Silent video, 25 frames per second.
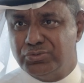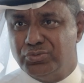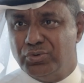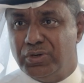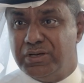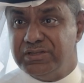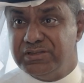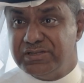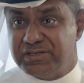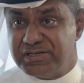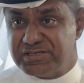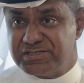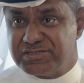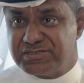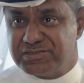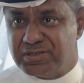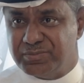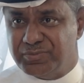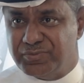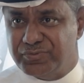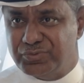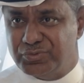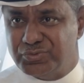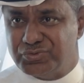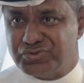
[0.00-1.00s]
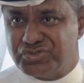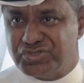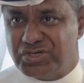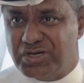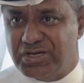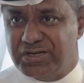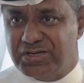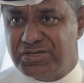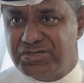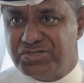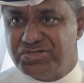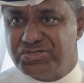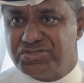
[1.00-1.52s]
to address some of those
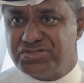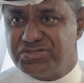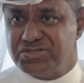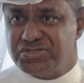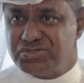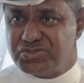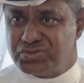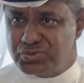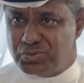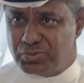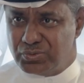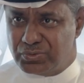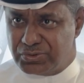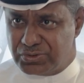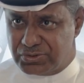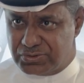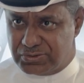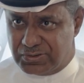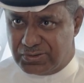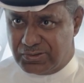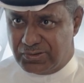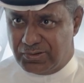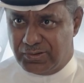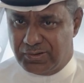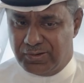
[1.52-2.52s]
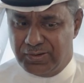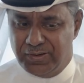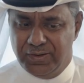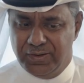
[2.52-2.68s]
challenges is so critical.